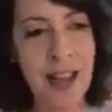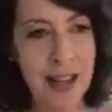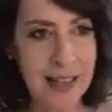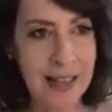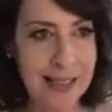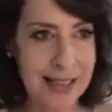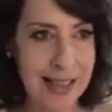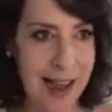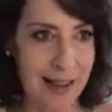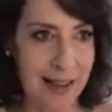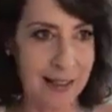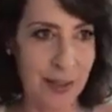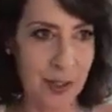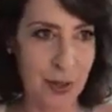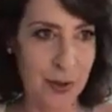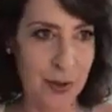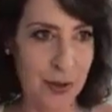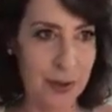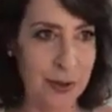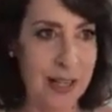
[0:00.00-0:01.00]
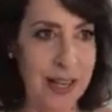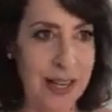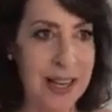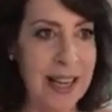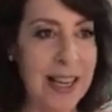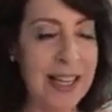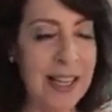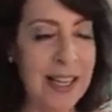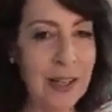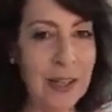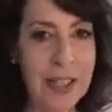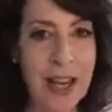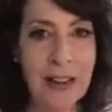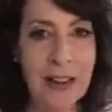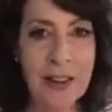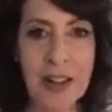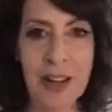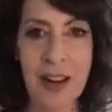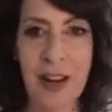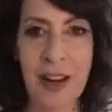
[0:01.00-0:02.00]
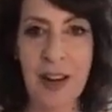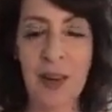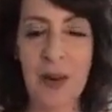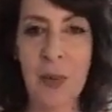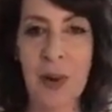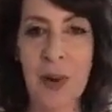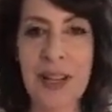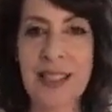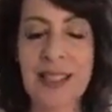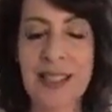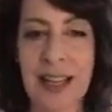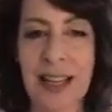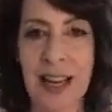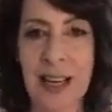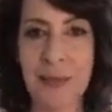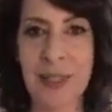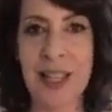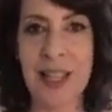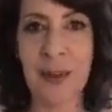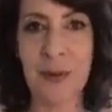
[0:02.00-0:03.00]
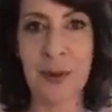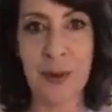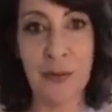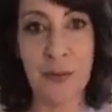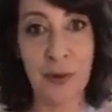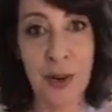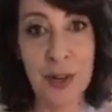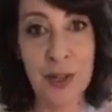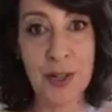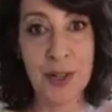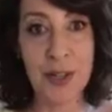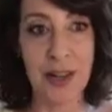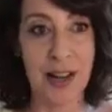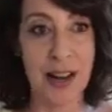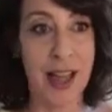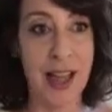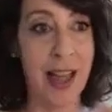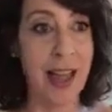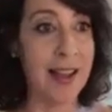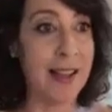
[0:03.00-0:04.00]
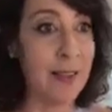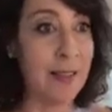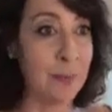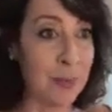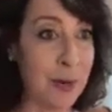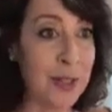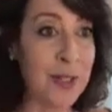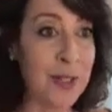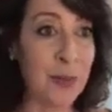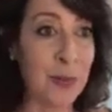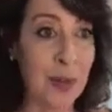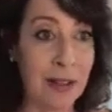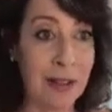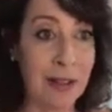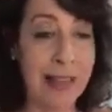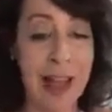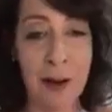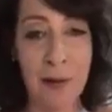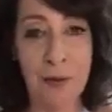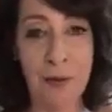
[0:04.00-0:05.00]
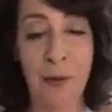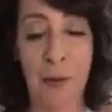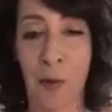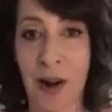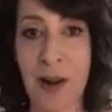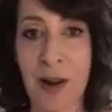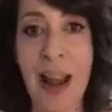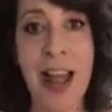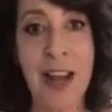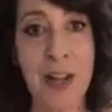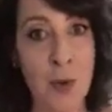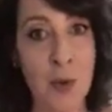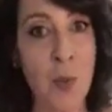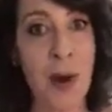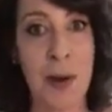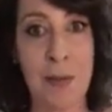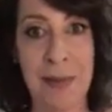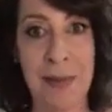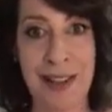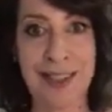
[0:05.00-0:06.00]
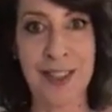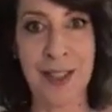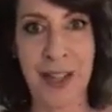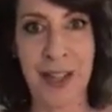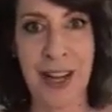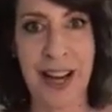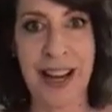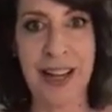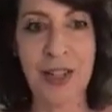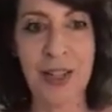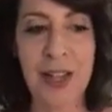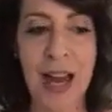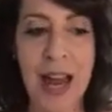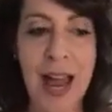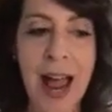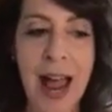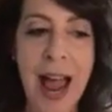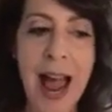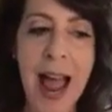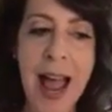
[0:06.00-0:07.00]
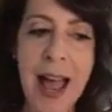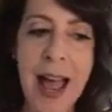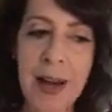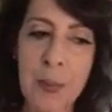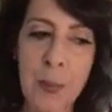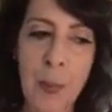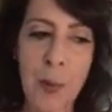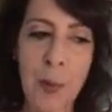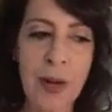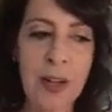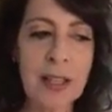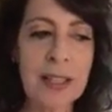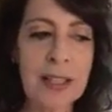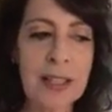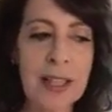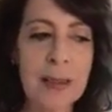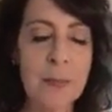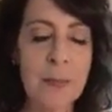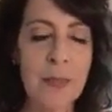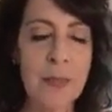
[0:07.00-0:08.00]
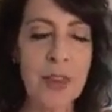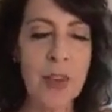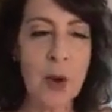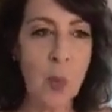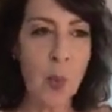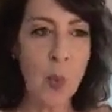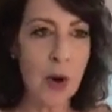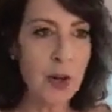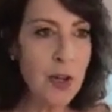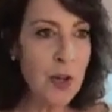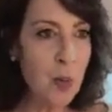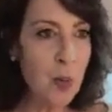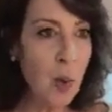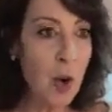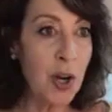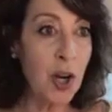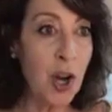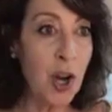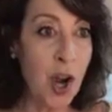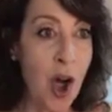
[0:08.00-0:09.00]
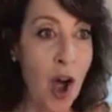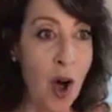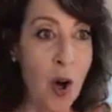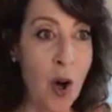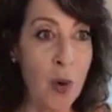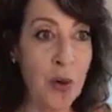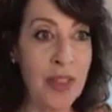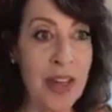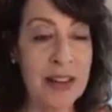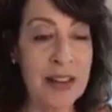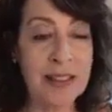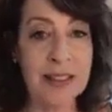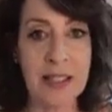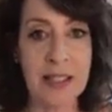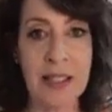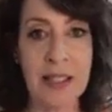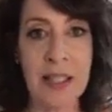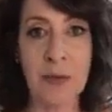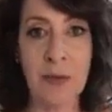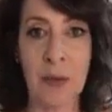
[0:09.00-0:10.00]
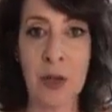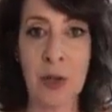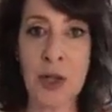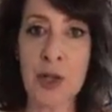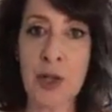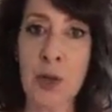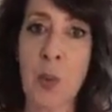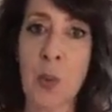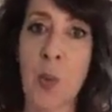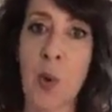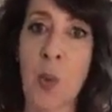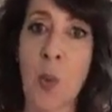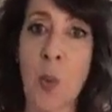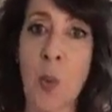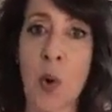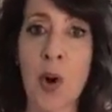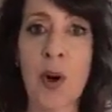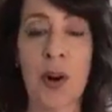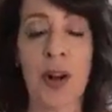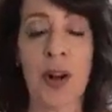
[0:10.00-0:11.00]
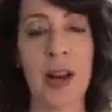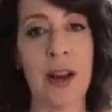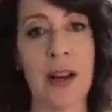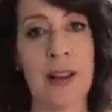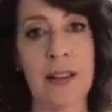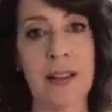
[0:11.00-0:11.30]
Not exactly true. Here's how you know when it's time to get rid of furniture. A, the budget will allow for it and you want to make the change. And importantly, where you want to go, that existing furniture won't work.